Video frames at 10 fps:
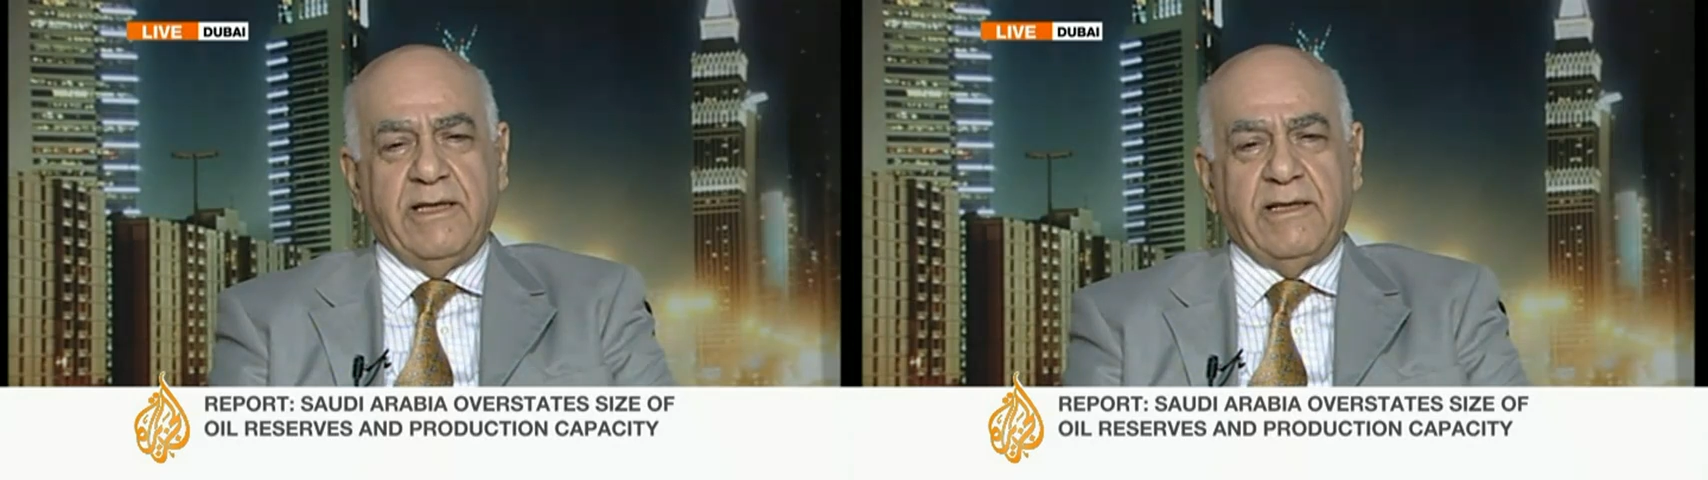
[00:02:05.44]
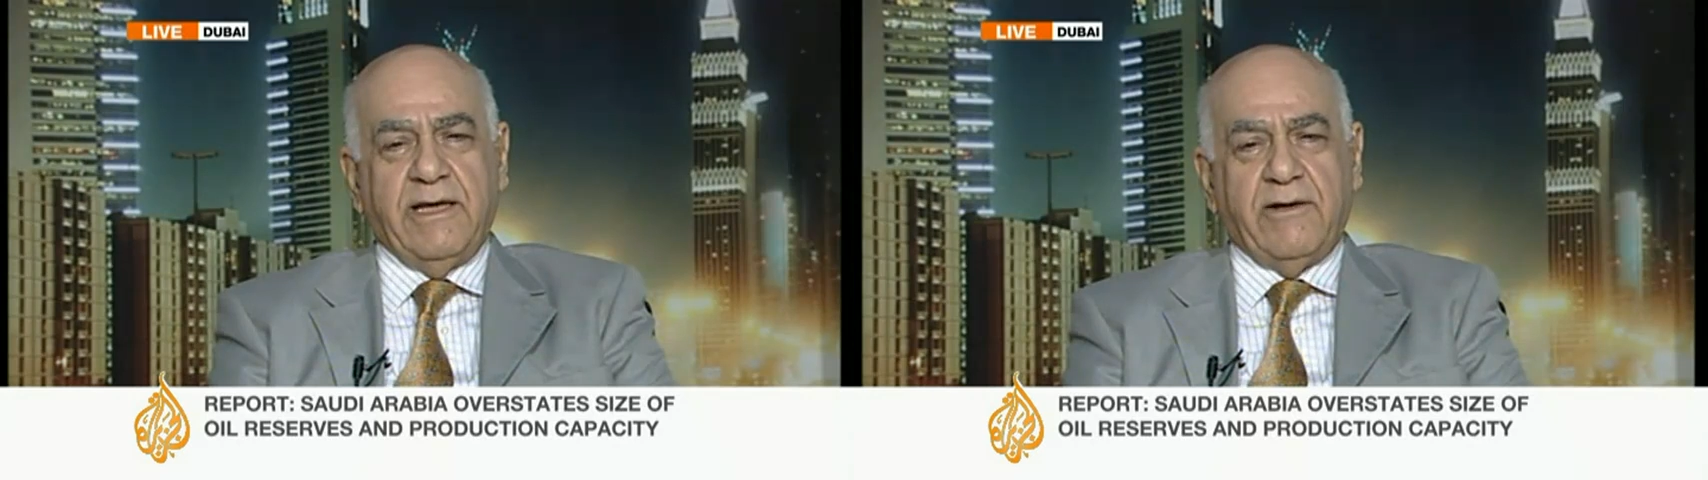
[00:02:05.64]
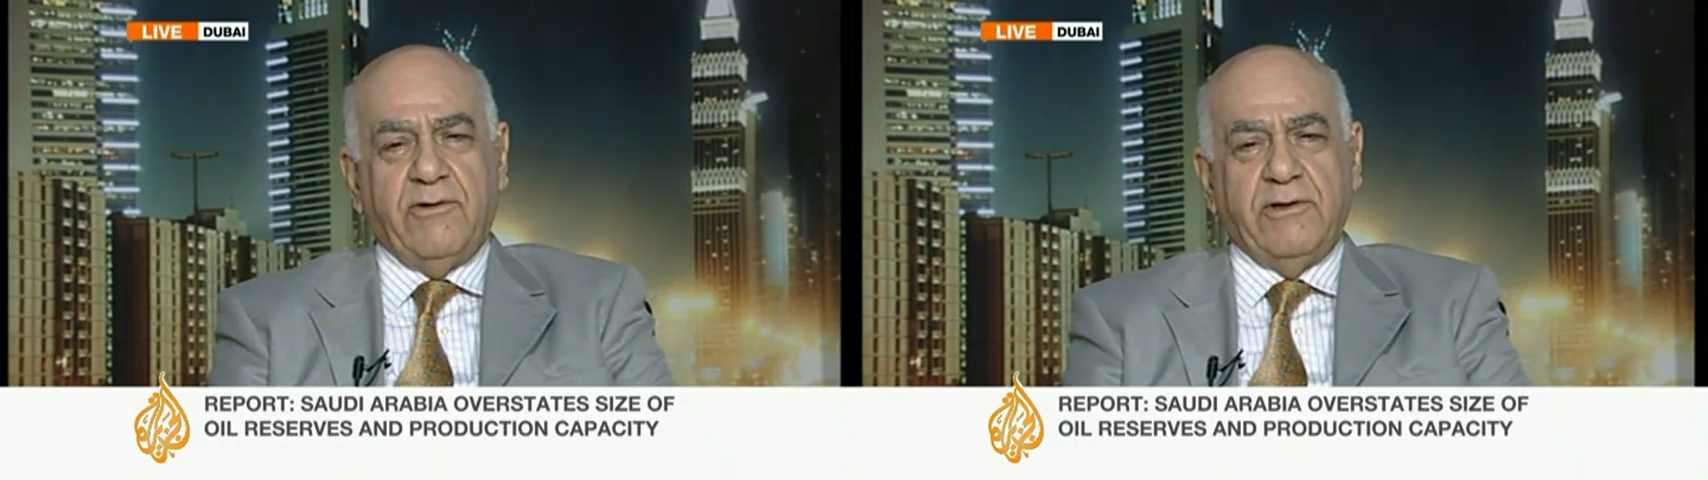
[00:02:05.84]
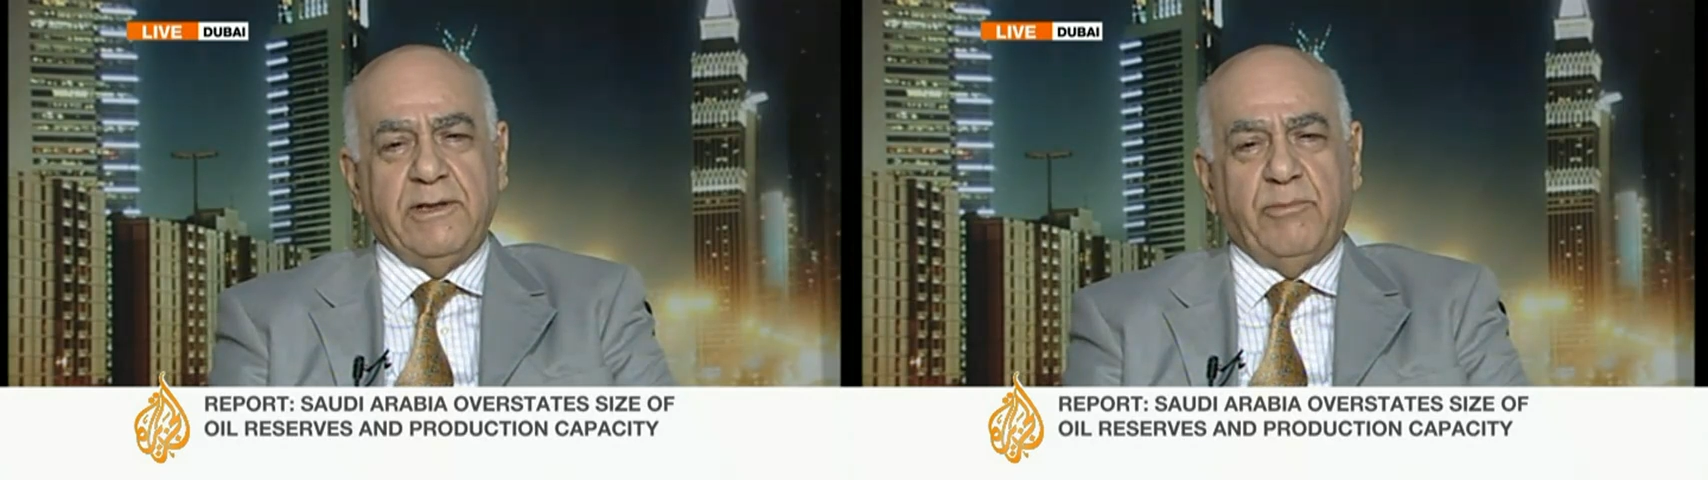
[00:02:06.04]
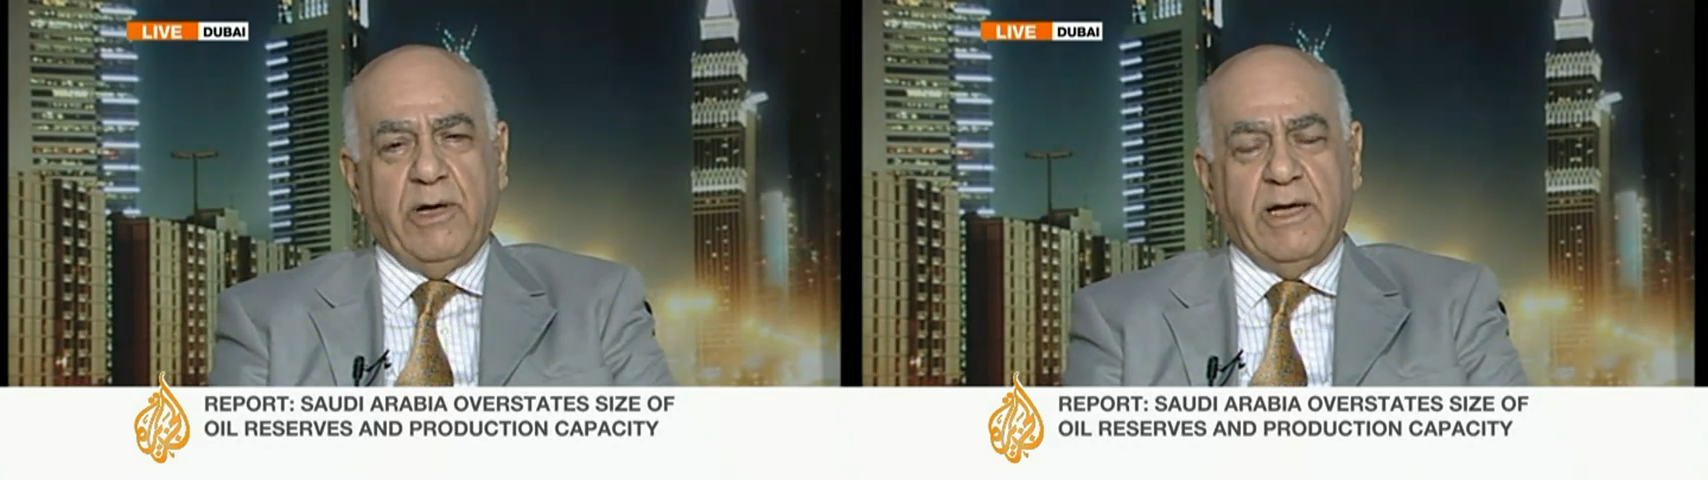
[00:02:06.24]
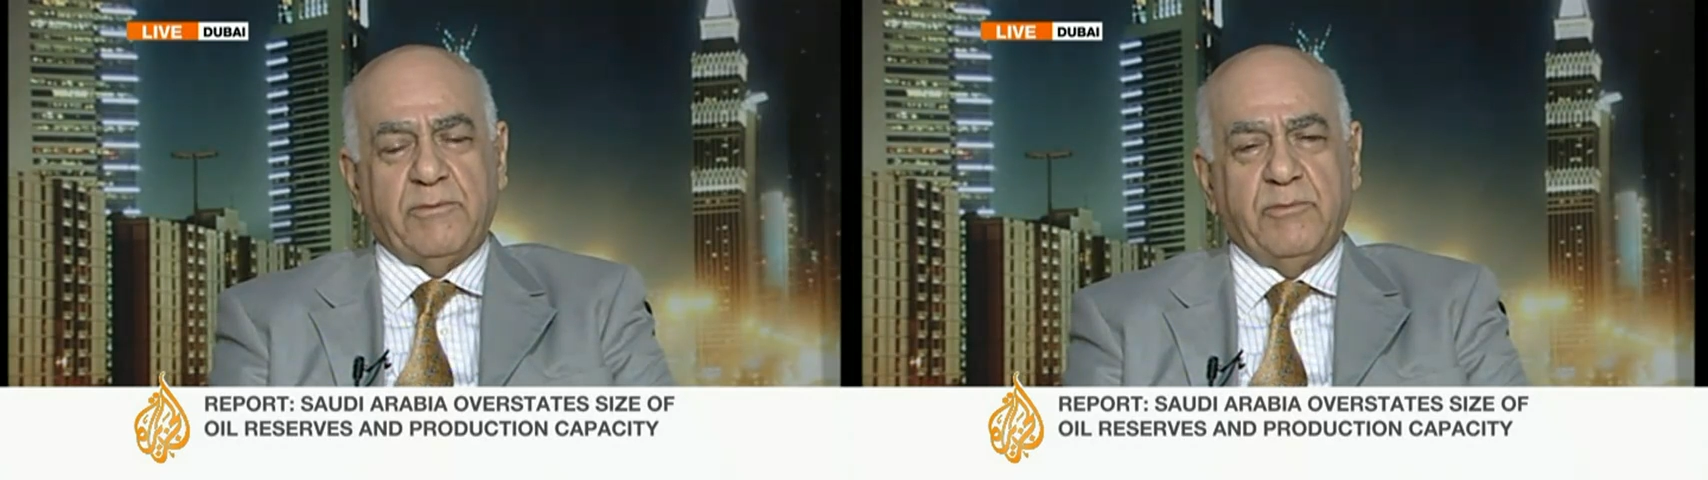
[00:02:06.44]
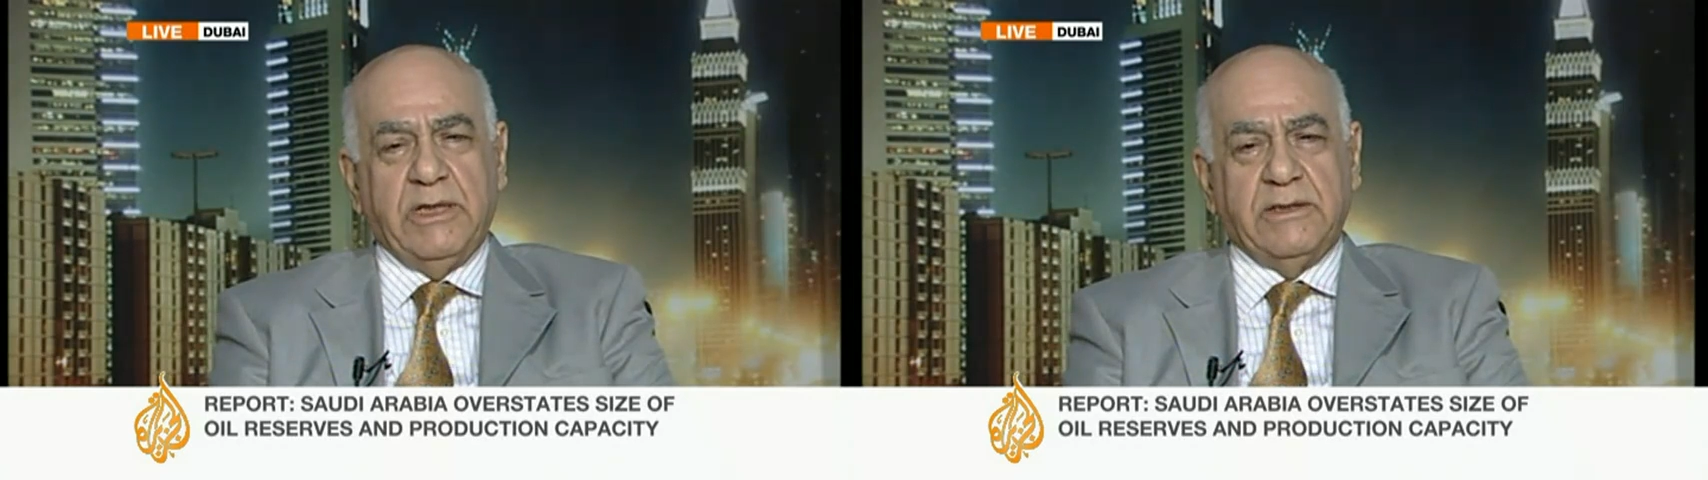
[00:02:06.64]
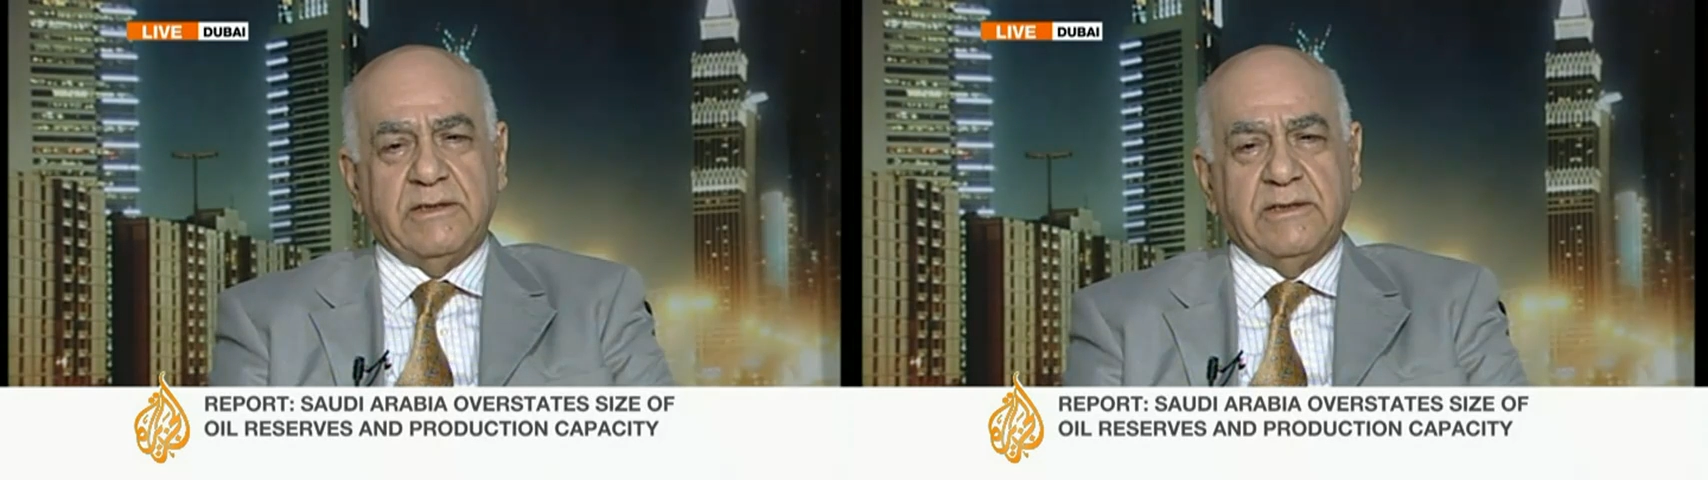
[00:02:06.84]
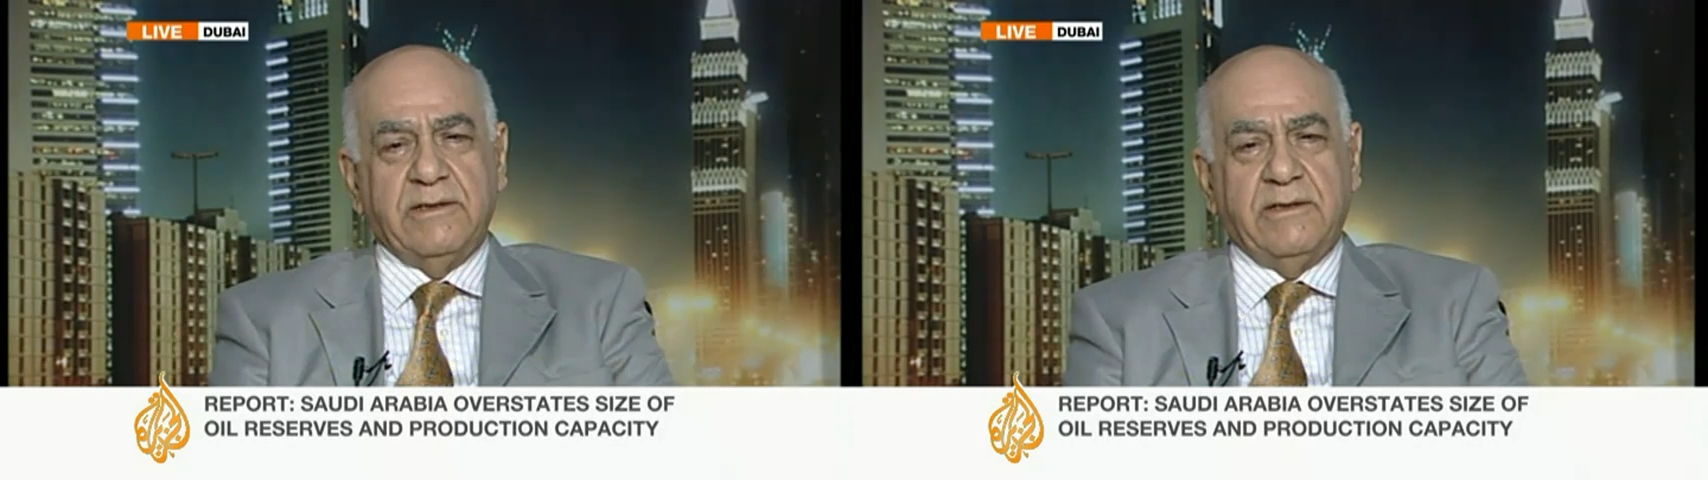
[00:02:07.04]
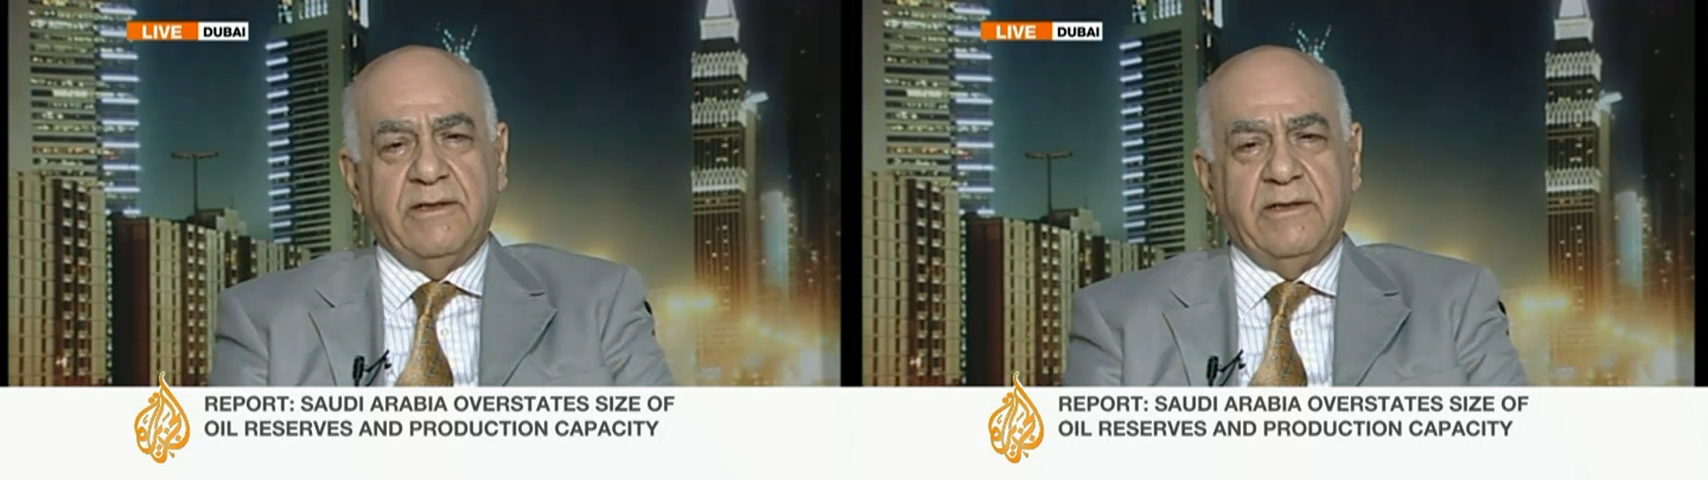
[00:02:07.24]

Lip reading: in their own departments.